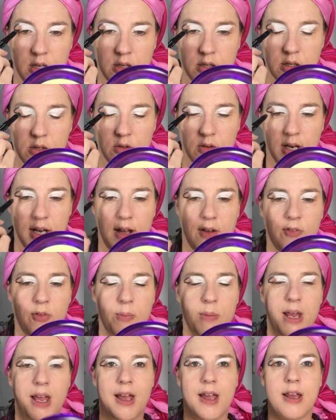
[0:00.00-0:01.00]
Straight out
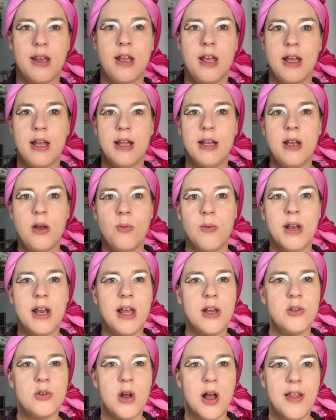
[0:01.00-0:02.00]
from my eye. Now when
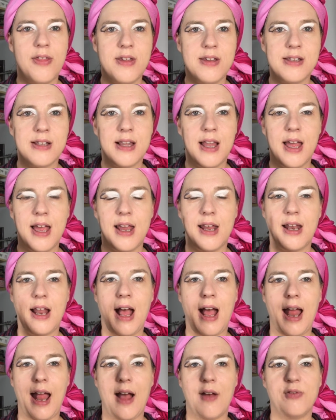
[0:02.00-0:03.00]
I draw this line,
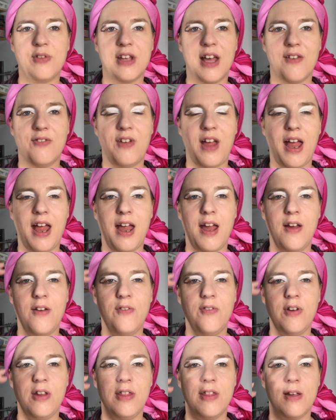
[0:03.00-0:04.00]
I have to have
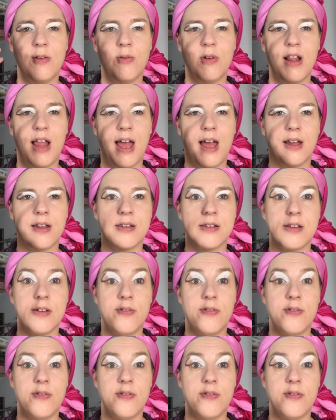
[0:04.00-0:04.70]
everything relaxed.